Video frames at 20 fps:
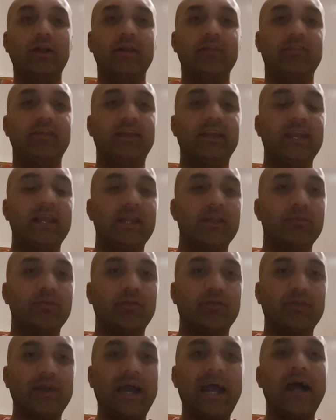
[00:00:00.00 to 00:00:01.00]
They get
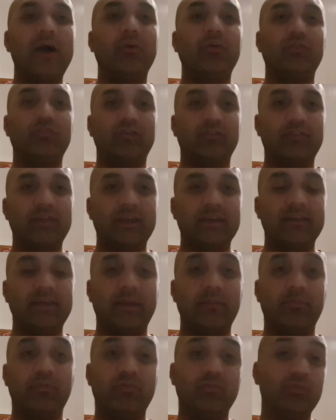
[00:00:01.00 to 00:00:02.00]
themselves out of their
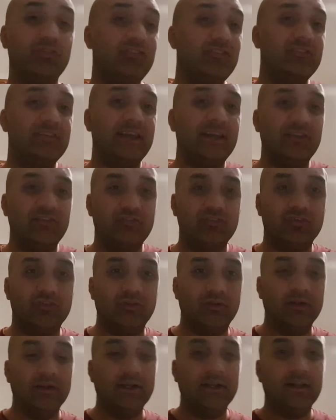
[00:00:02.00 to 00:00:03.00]
depth, which is natural.